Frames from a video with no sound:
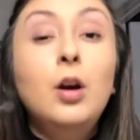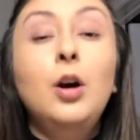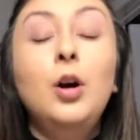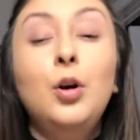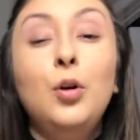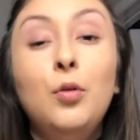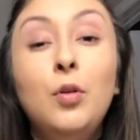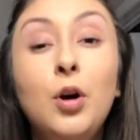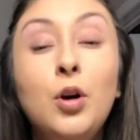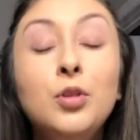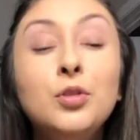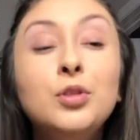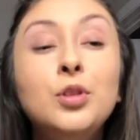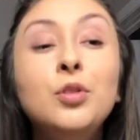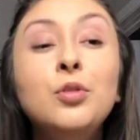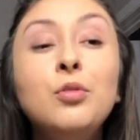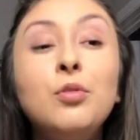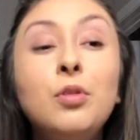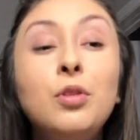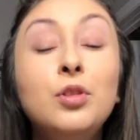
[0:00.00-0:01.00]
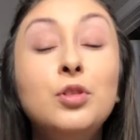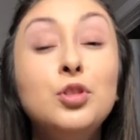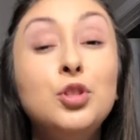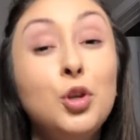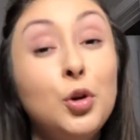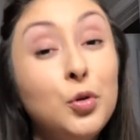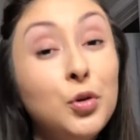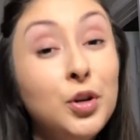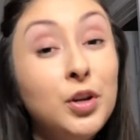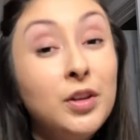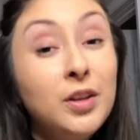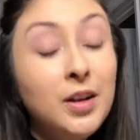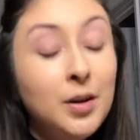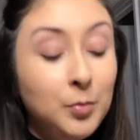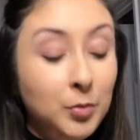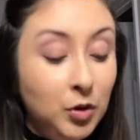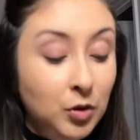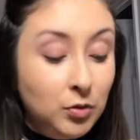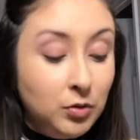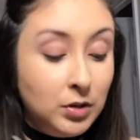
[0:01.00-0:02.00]
Oh, also the choker that
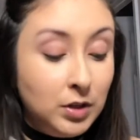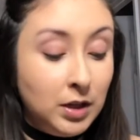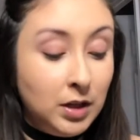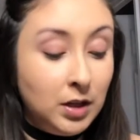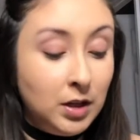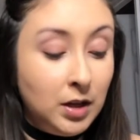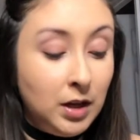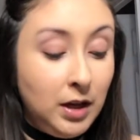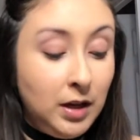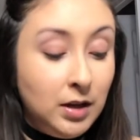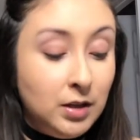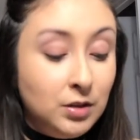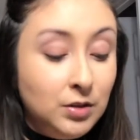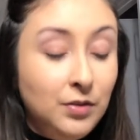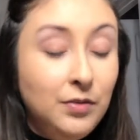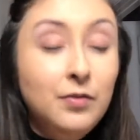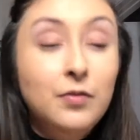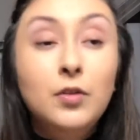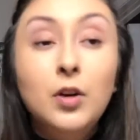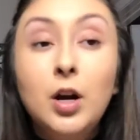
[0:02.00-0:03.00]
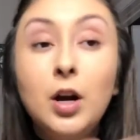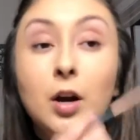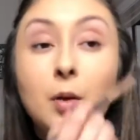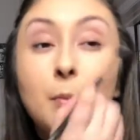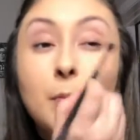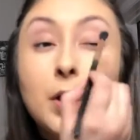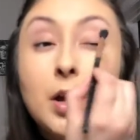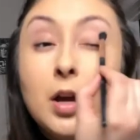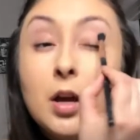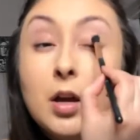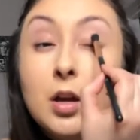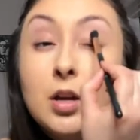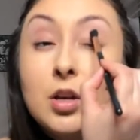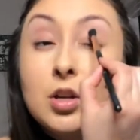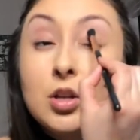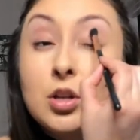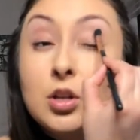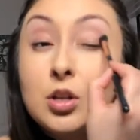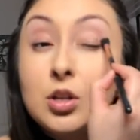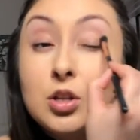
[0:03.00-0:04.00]
I'm using is from
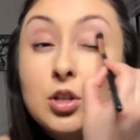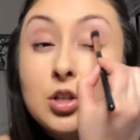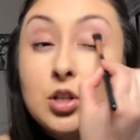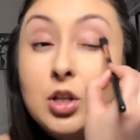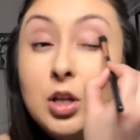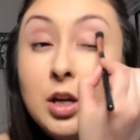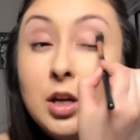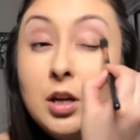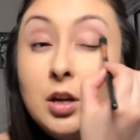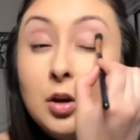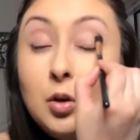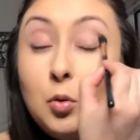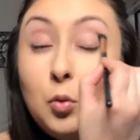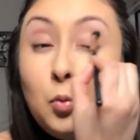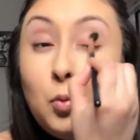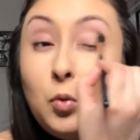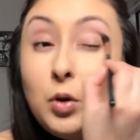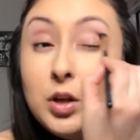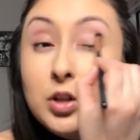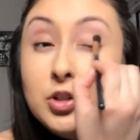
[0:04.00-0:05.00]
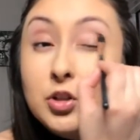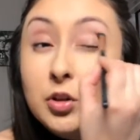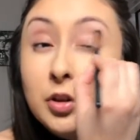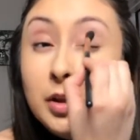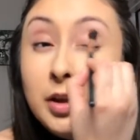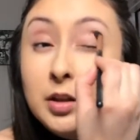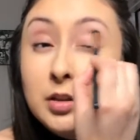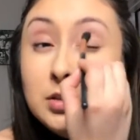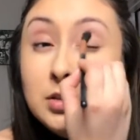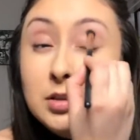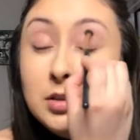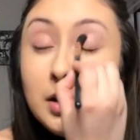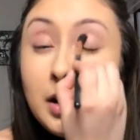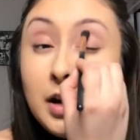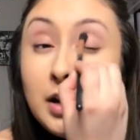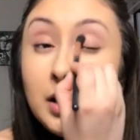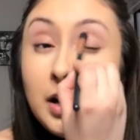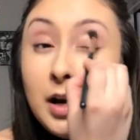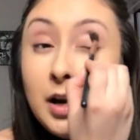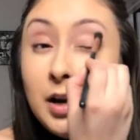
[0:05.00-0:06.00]

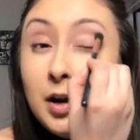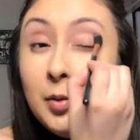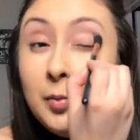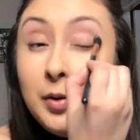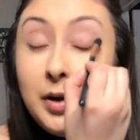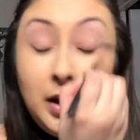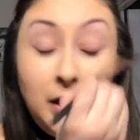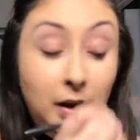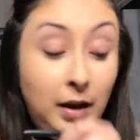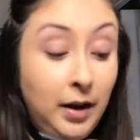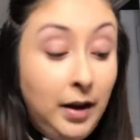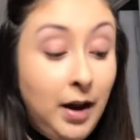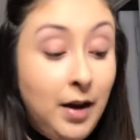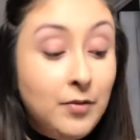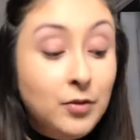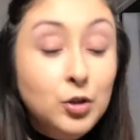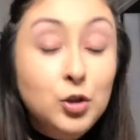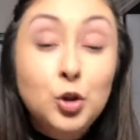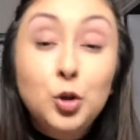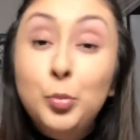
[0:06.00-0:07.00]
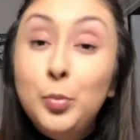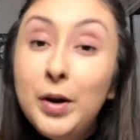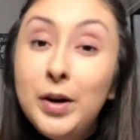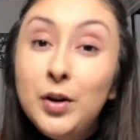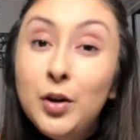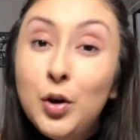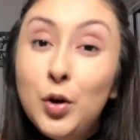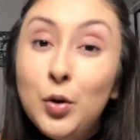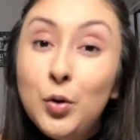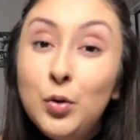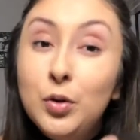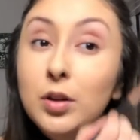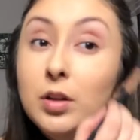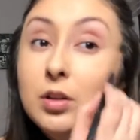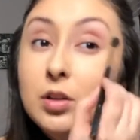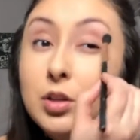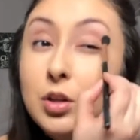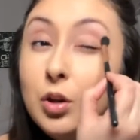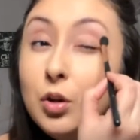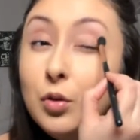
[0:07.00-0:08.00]
chicwishlist.com, and I have a coupon code
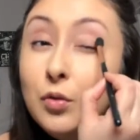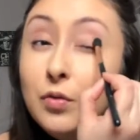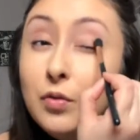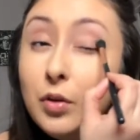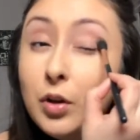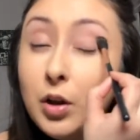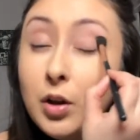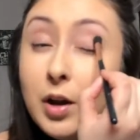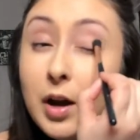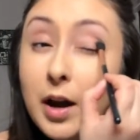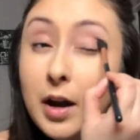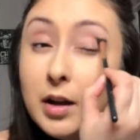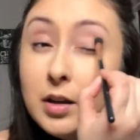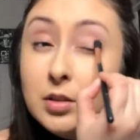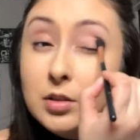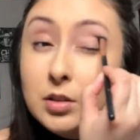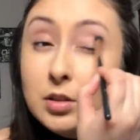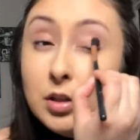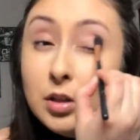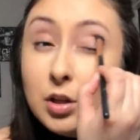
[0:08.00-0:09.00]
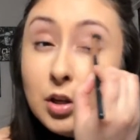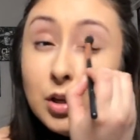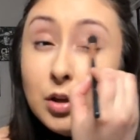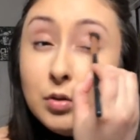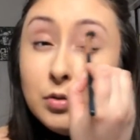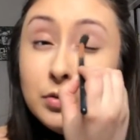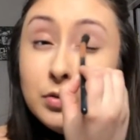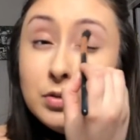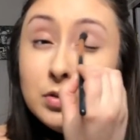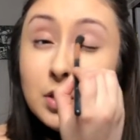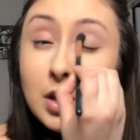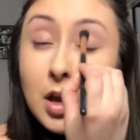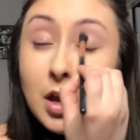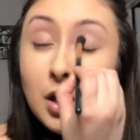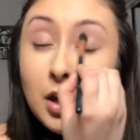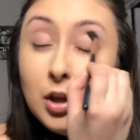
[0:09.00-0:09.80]
too for you guys to use.